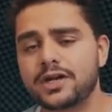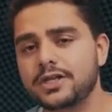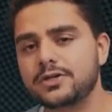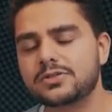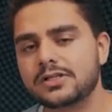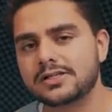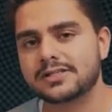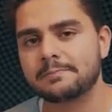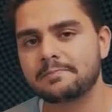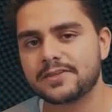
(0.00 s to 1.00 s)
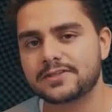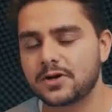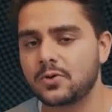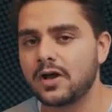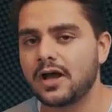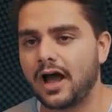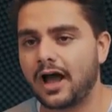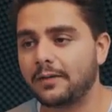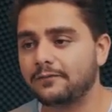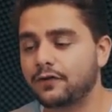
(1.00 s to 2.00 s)
pretty useless. So
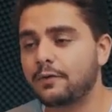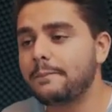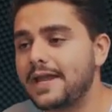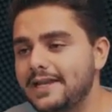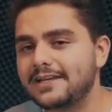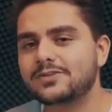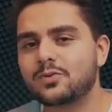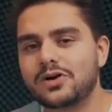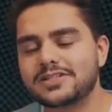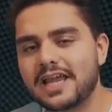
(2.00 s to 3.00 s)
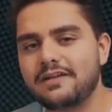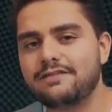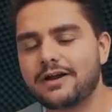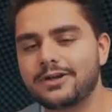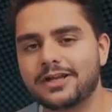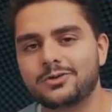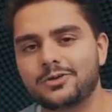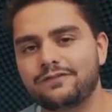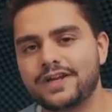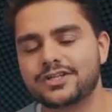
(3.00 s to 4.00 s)
for me, this was a very
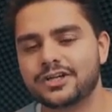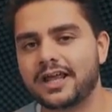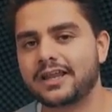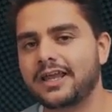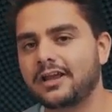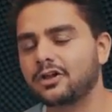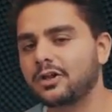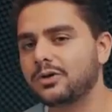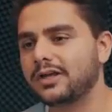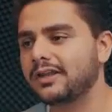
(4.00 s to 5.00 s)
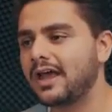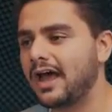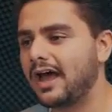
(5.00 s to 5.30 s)
cool feature that they included,